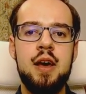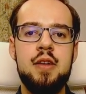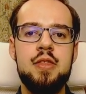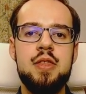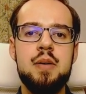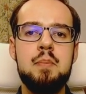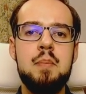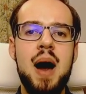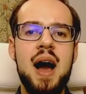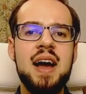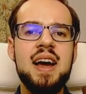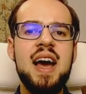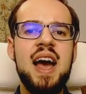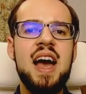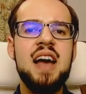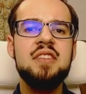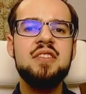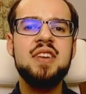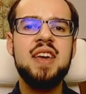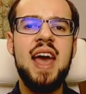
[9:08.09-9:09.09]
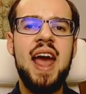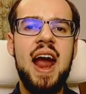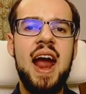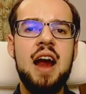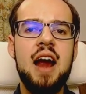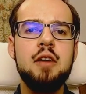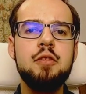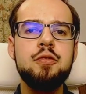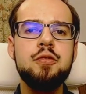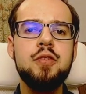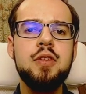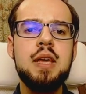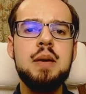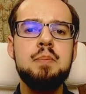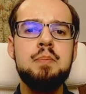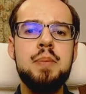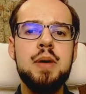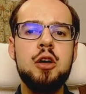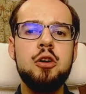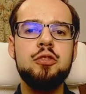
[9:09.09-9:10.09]
The manga has carefully
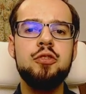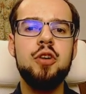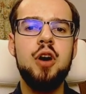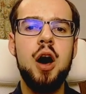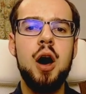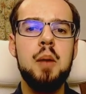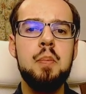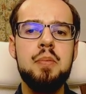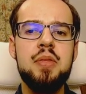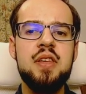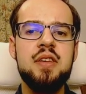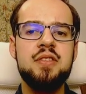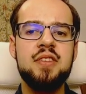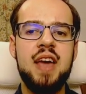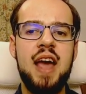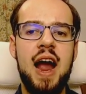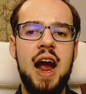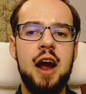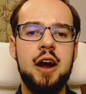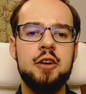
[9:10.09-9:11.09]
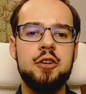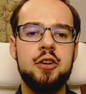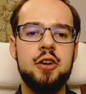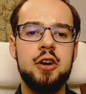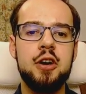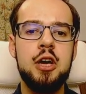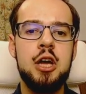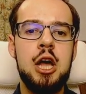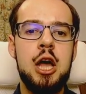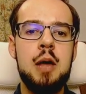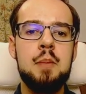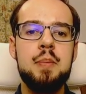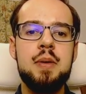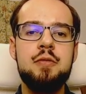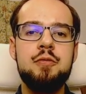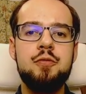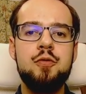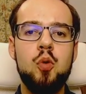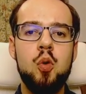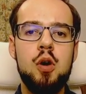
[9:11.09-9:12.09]
built up this character
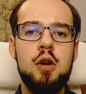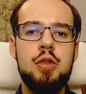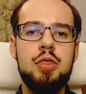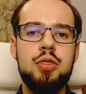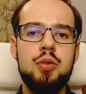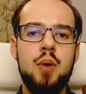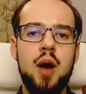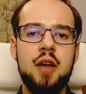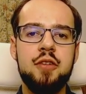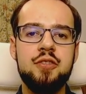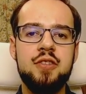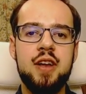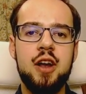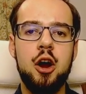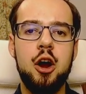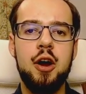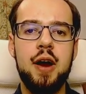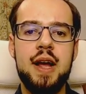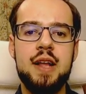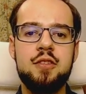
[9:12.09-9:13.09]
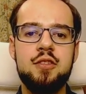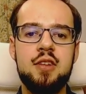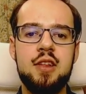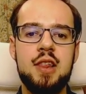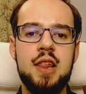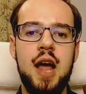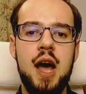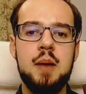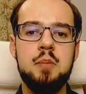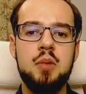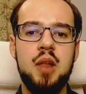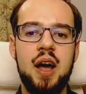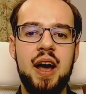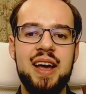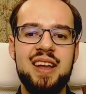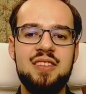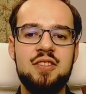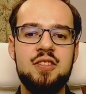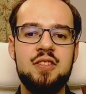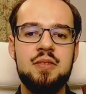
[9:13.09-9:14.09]
before thrusting her into the
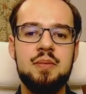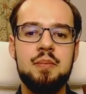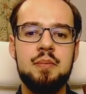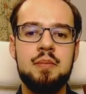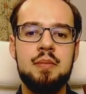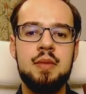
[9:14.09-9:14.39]
limelight.